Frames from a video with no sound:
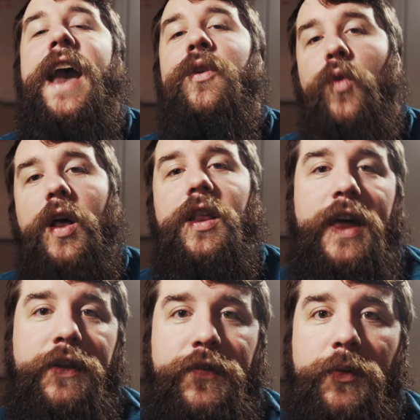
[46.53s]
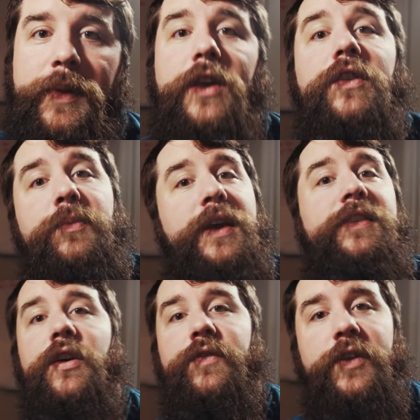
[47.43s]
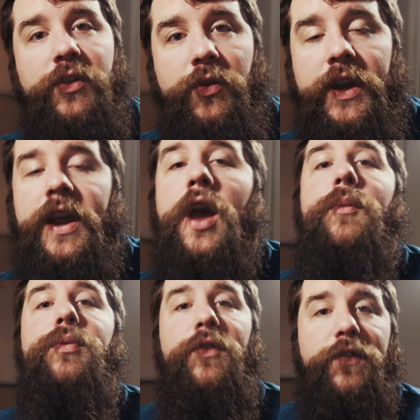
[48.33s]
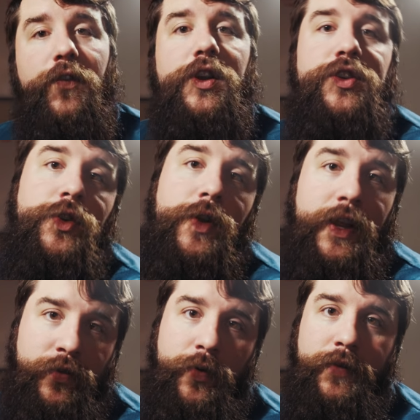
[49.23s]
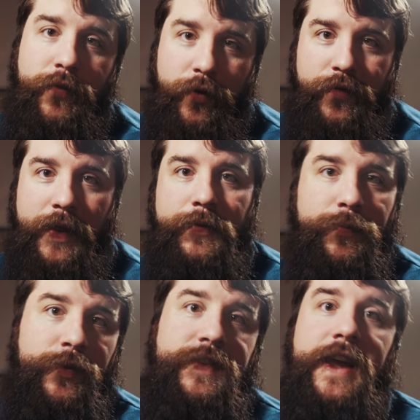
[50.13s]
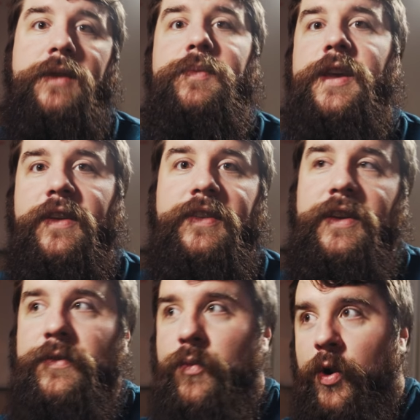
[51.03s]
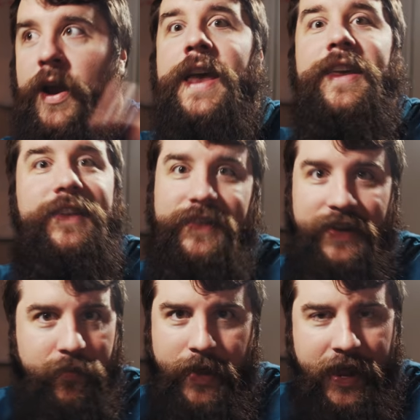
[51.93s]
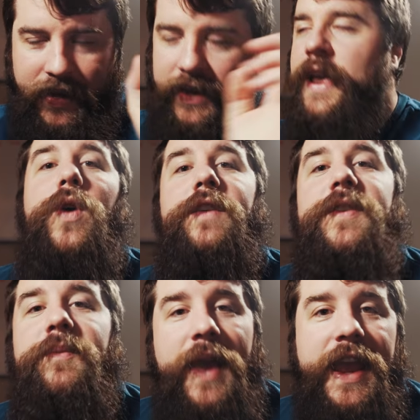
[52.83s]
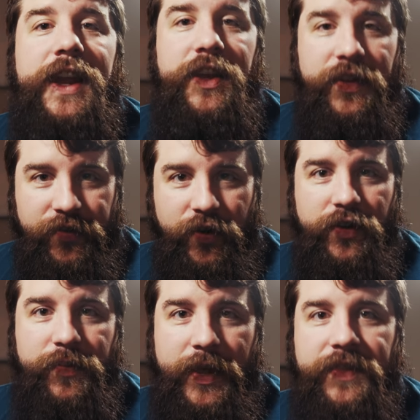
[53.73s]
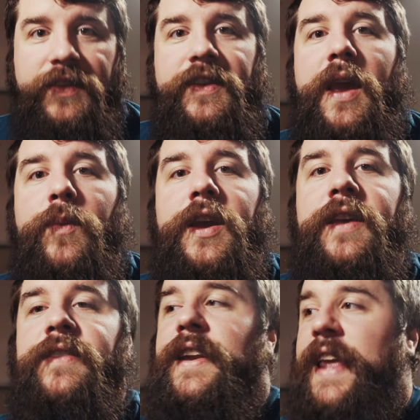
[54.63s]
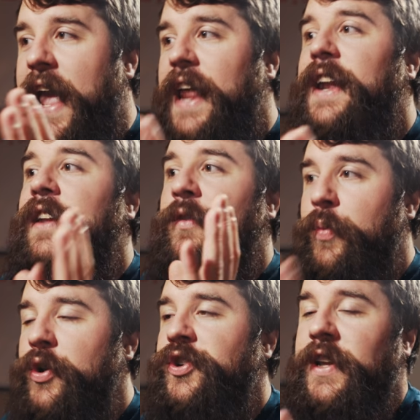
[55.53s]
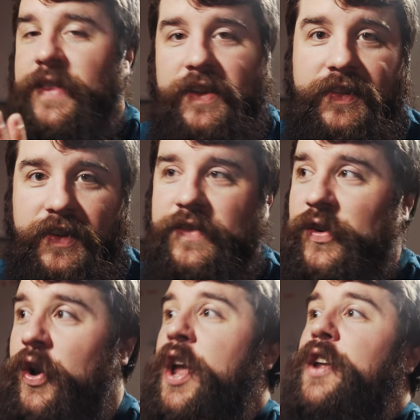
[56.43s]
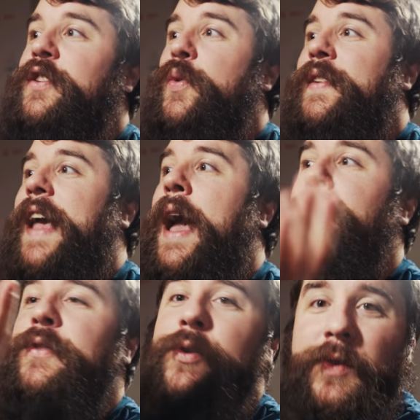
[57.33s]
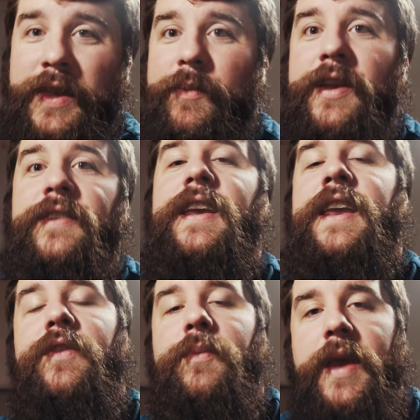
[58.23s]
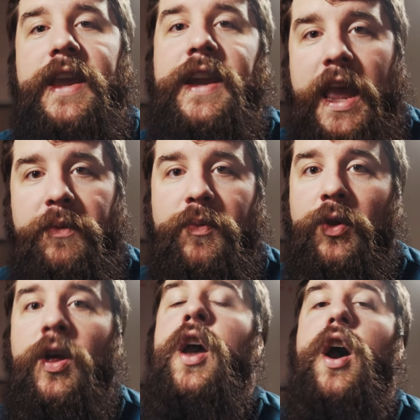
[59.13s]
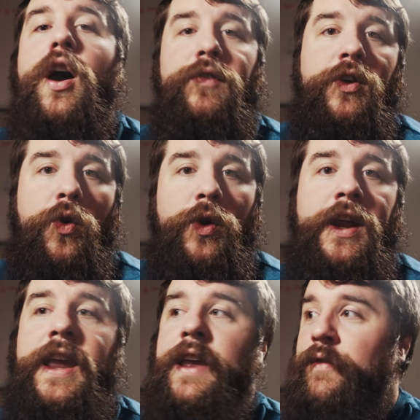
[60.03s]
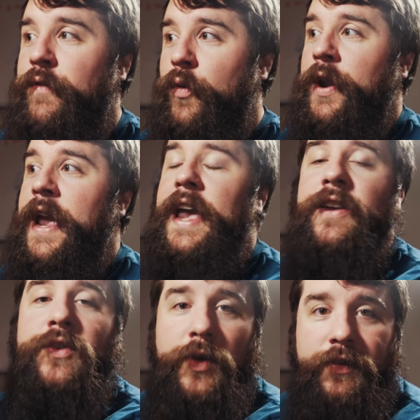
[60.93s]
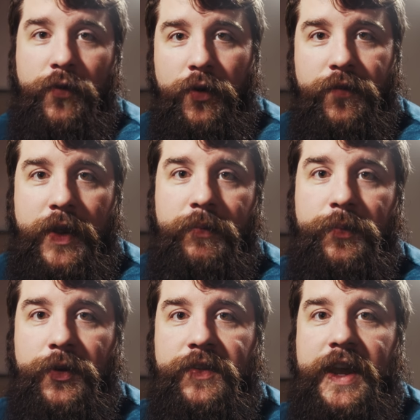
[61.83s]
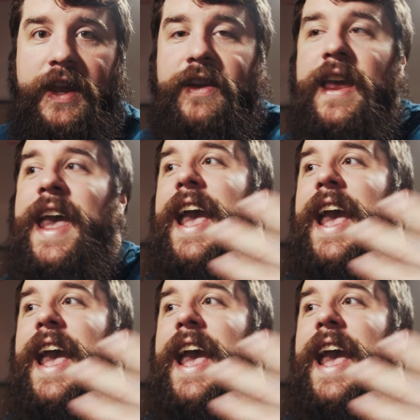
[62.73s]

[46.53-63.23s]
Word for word: And while a lot of filmmakers, myself included, prefer to shoot at 24 frames per second because it is more cinematic, one of the main concerns about this camera is that Canon is pushing this sensor to its absolute limit to even make it capable capable of recording in 4K at 24 frames per second.